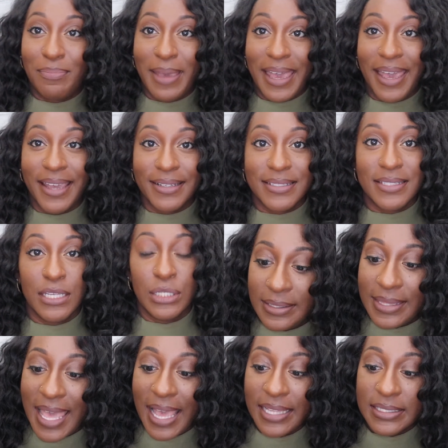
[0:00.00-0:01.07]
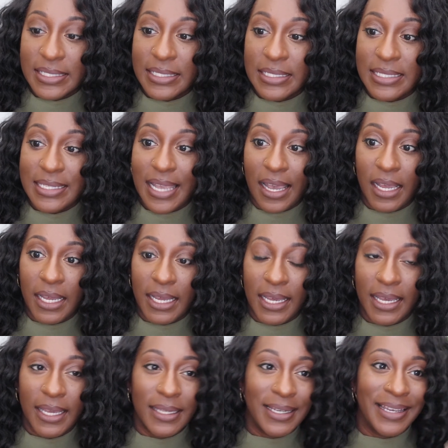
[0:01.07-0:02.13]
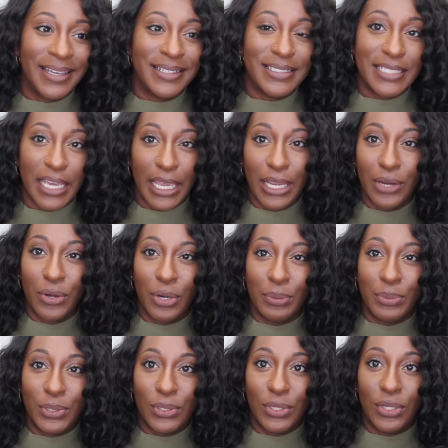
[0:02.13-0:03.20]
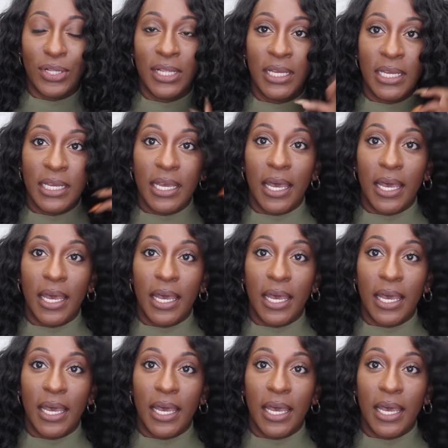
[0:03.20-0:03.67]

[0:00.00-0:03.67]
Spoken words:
packs. That's not terrible.